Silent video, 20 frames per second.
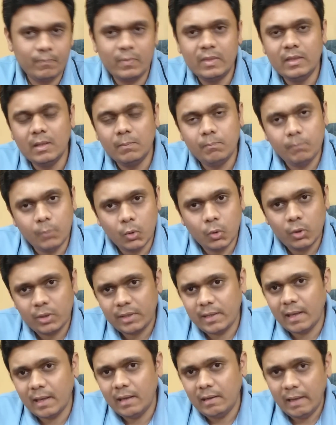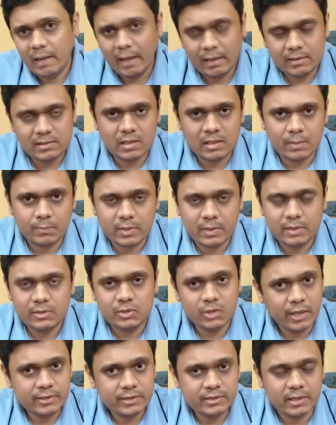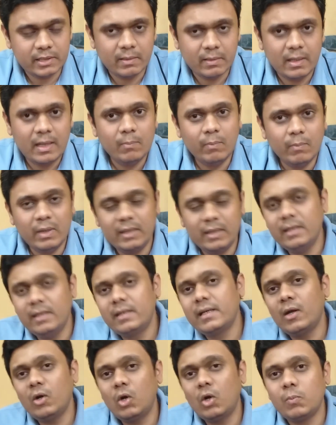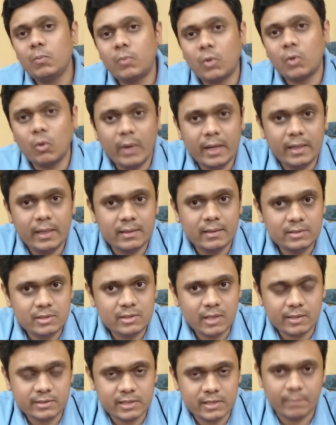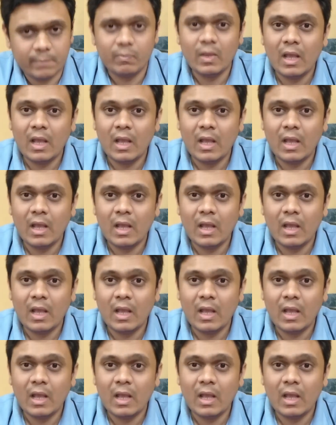the port can accept charging, but it cannot provide charging.